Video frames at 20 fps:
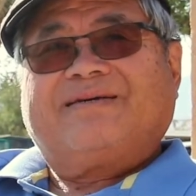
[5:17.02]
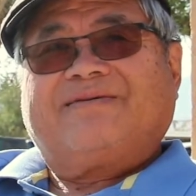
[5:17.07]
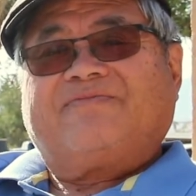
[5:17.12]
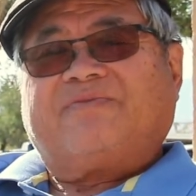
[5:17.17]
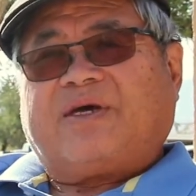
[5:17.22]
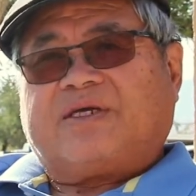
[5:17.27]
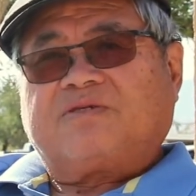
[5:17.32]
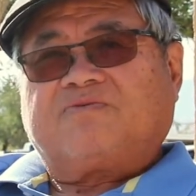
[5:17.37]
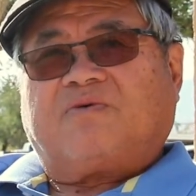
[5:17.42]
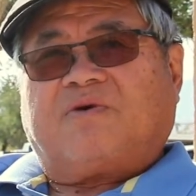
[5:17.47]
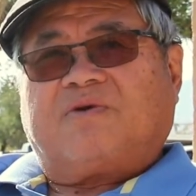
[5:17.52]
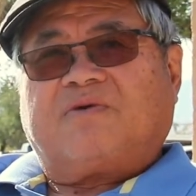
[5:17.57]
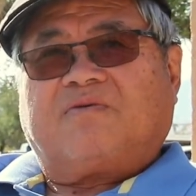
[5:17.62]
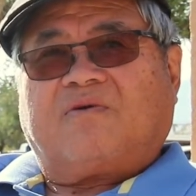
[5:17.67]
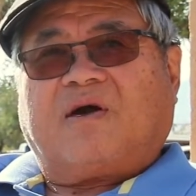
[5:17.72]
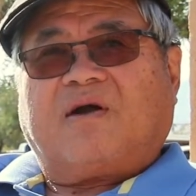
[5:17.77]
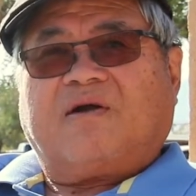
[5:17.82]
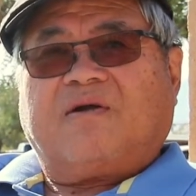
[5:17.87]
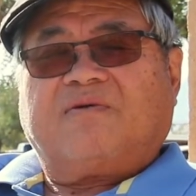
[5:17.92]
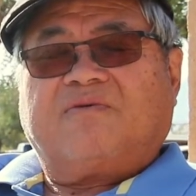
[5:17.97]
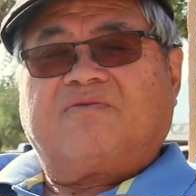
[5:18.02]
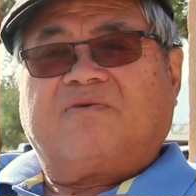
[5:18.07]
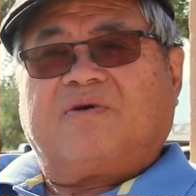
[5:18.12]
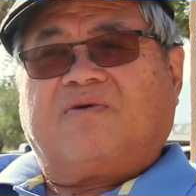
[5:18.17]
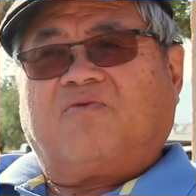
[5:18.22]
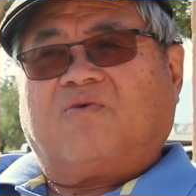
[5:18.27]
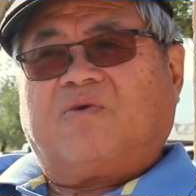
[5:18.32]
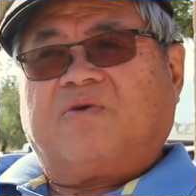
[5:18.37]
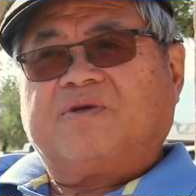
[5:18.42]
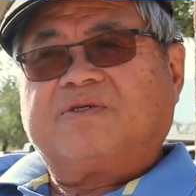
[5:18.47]
That's what our
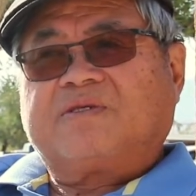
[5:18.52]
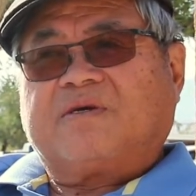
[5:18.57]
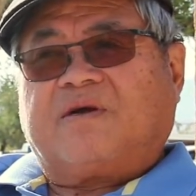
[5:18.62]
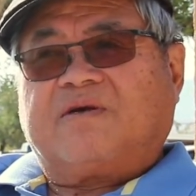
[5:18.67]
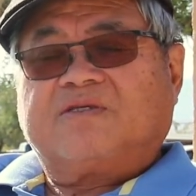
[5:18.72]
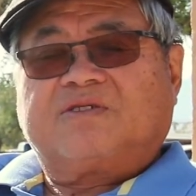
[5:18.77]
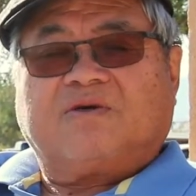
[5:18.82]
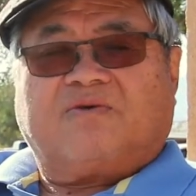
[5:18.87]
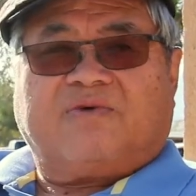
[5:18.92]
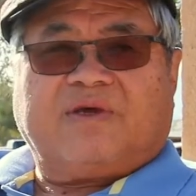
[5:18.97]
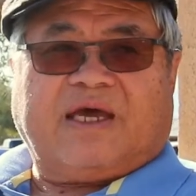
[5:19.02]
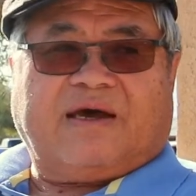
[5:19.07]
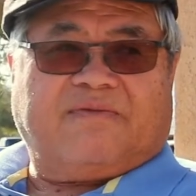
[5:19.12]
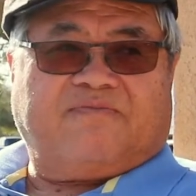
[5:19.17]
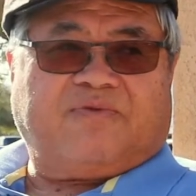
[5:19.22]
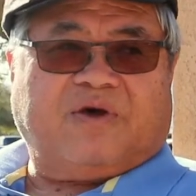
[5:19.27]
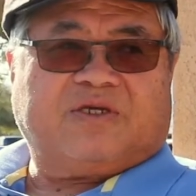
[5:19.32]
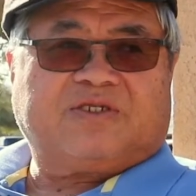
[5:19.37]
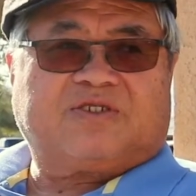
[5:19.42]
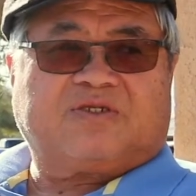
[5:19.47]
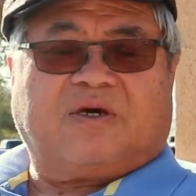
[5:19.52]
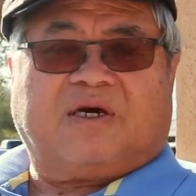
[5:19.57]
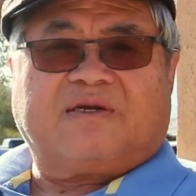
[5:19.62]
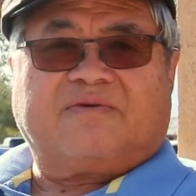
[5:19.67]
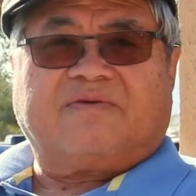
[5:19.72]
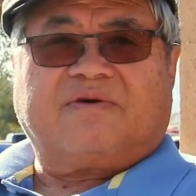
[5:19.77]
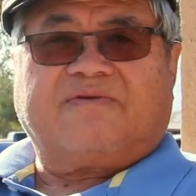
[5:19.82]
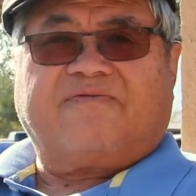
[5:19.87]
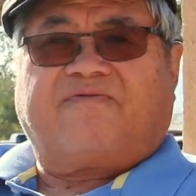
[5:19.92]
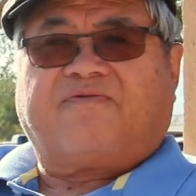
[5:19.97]
awards are. So we have best
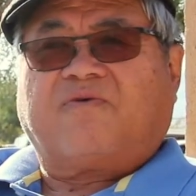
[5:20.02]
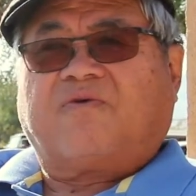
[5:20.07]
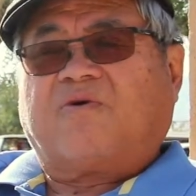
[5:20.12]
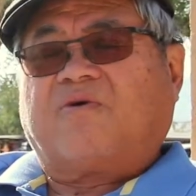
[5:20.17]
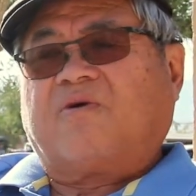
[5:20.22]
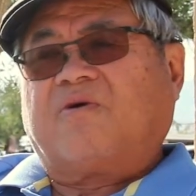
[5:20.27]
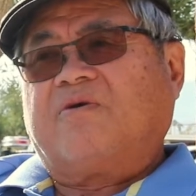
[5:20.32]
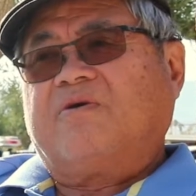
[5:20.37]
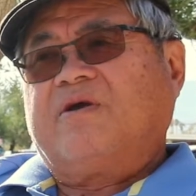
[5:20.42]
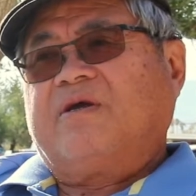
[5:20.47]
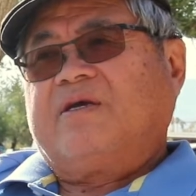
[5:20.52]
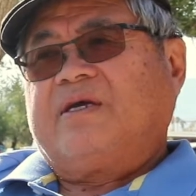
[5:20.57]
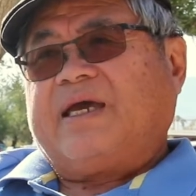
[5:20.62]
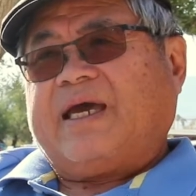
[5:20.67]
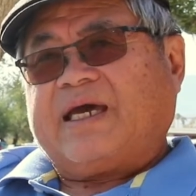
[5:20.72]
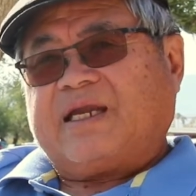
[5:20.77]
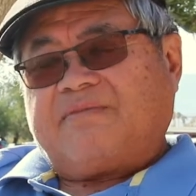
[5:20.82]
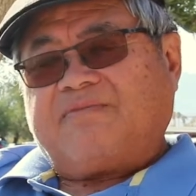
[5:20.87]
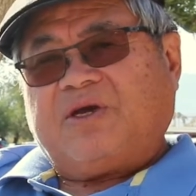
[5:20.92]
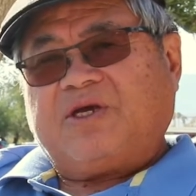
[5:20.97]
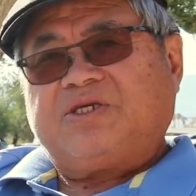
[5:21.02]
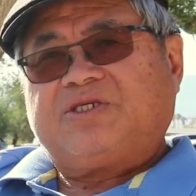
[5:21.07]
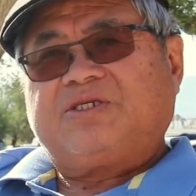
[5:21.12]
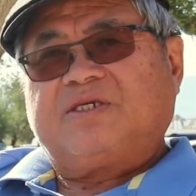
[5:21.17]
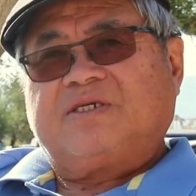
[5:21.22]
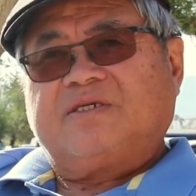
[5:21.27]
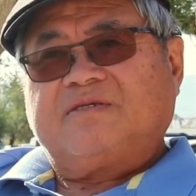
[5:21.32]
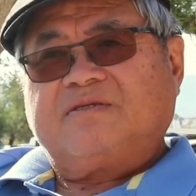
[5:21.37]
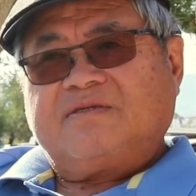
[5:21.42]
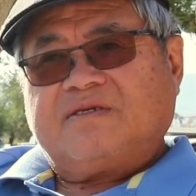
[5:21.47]
genre for
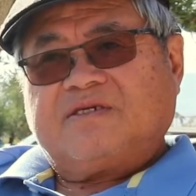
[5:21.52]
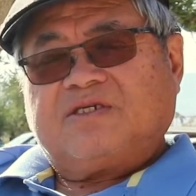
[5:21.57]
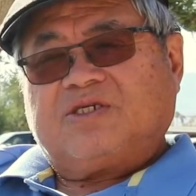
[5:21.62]
animation,